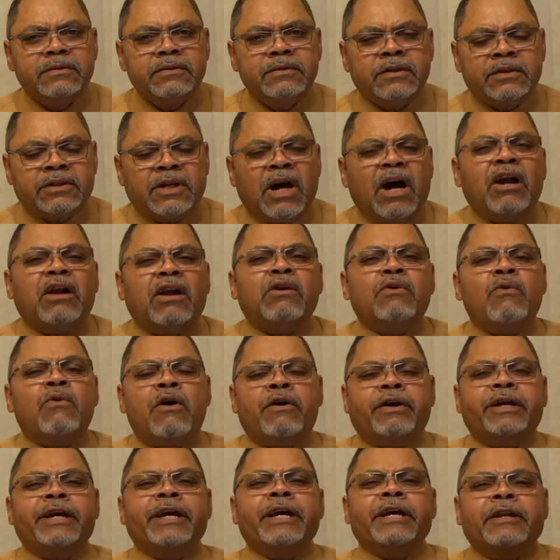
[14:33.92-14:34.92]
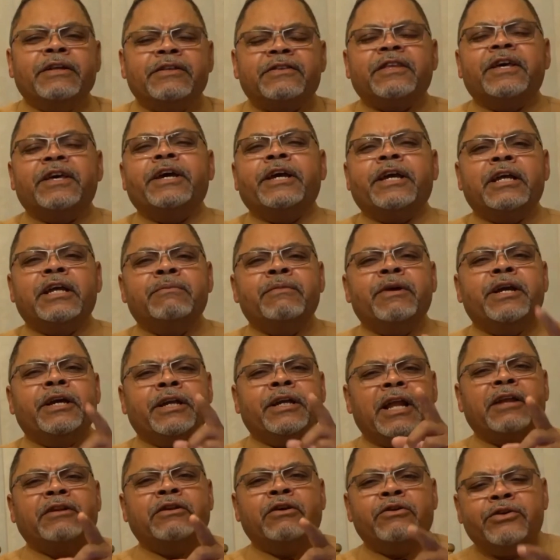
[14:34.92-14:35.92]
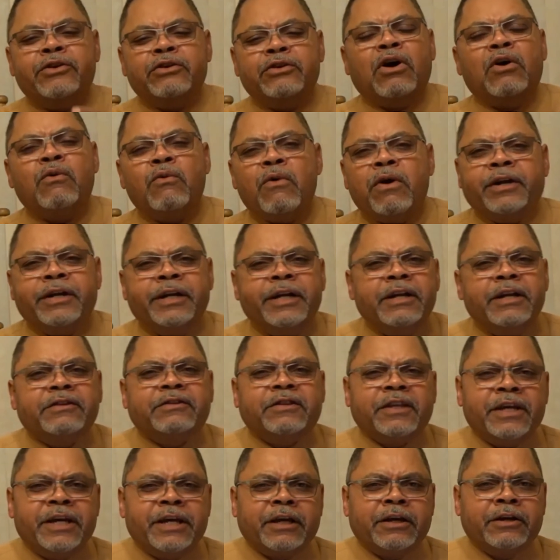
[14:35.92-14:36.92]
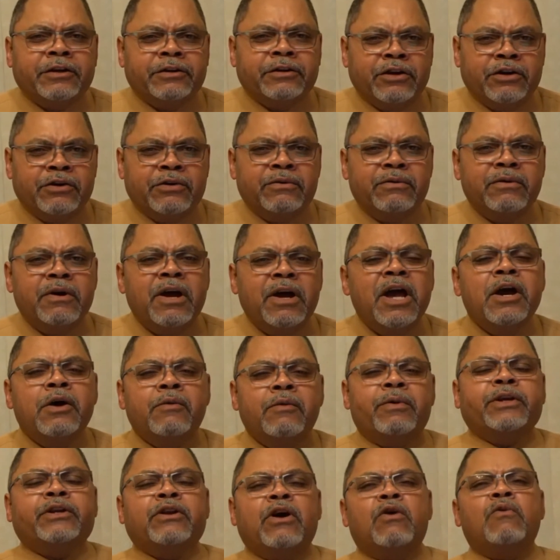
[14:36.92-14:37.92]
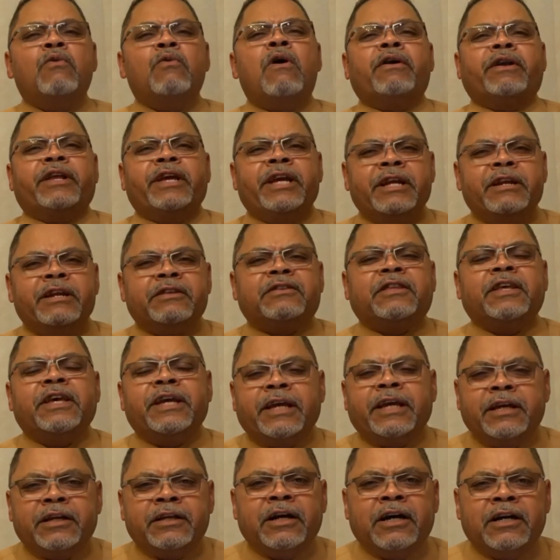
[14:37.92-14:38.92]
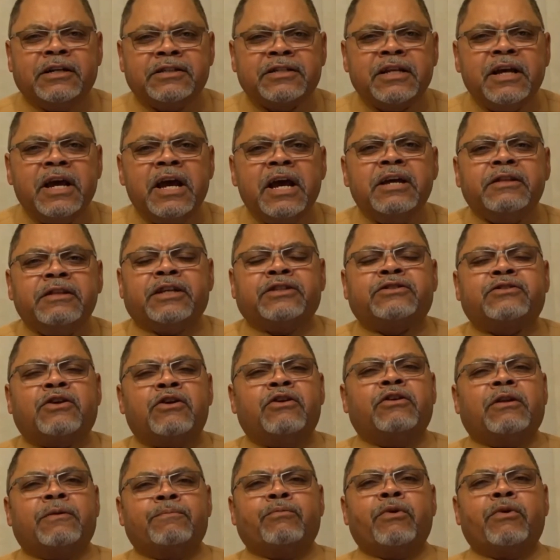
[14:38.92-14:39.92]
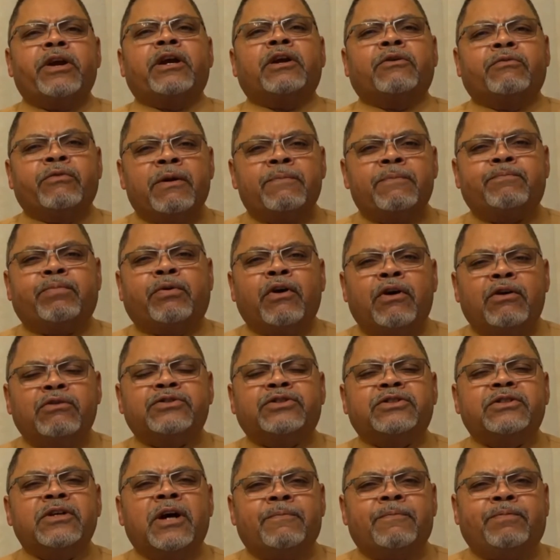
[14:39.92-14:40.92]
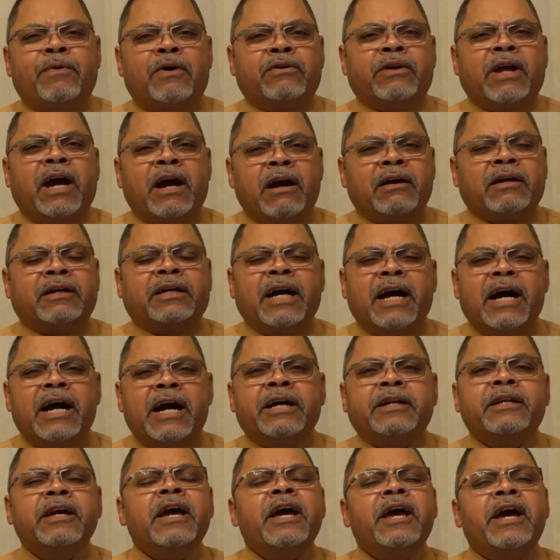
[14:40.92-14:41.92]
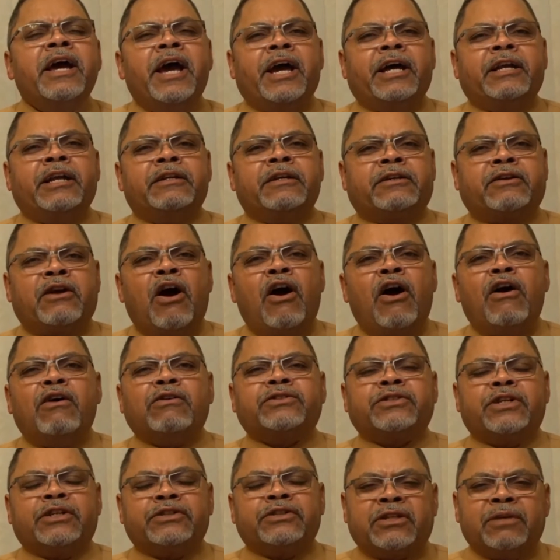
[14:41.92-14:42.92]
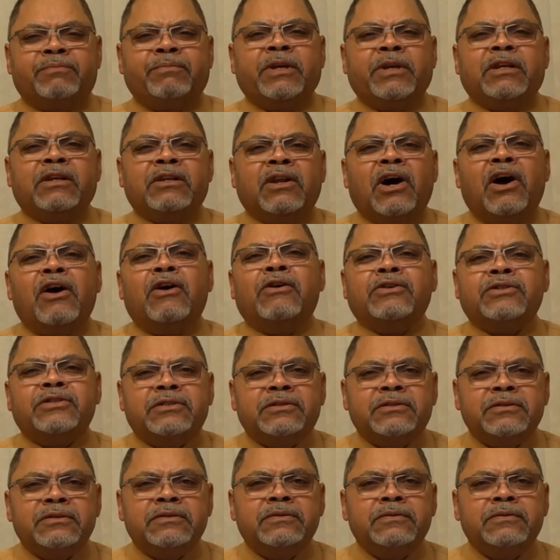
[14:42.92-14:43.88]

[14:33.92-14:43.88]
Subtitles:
Because I don't want anything in me, and I know you don't want anything in you. We don't want anything in us that's going to bring a reproach upon our God and cause us to be lost.